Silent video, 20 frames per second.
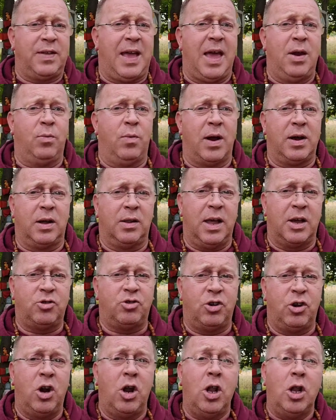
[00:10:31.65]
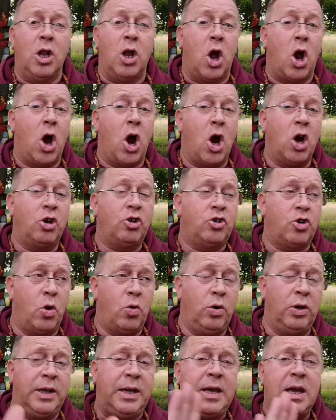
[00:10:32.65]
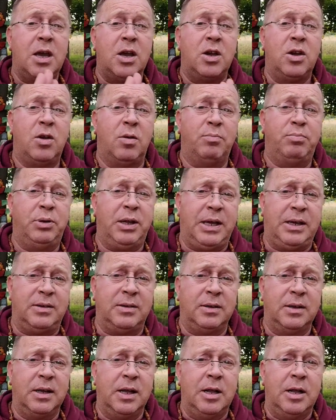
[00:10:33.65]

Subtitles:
and recollection are totally complete,